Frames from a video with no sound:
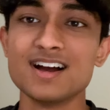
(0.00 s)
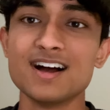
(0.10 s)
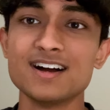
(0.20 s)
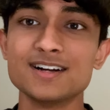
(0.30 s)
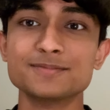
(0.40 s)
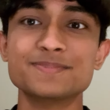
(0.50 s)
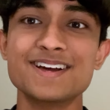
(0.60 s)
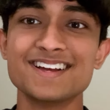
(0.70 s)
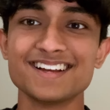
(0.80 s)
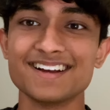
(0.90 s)

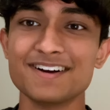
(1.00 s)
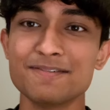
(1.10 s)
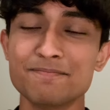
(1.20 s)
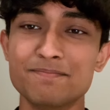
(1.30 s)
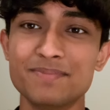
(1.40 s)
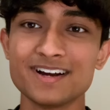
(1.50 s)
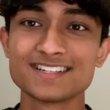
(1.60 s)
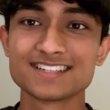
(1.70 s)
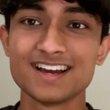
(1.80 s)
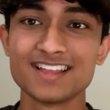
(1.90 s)

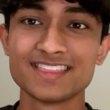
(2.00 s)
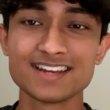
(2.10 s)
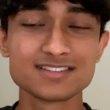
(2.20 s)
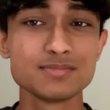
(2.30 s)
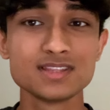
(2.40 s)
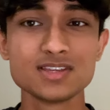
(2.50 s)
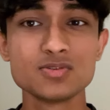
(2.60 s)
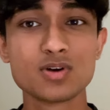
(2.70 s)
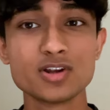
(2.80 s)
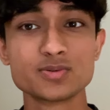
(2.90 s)
But that doesn't mean that
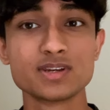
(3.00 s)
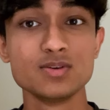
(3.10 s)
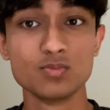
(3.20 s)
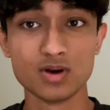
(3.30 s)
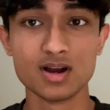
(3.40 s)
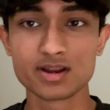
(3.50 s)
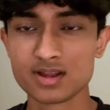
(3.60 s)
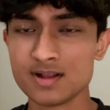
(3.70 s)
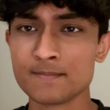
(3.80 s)
you can't do any work.